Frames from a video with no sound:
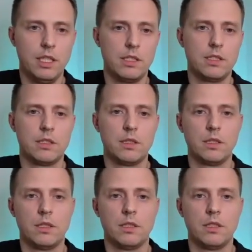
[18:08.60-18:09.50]
Let's
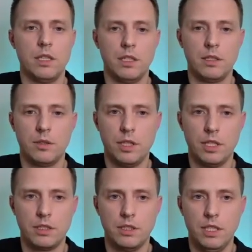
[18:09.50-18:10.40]
click
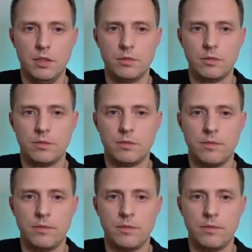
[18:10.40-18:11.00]
connect now.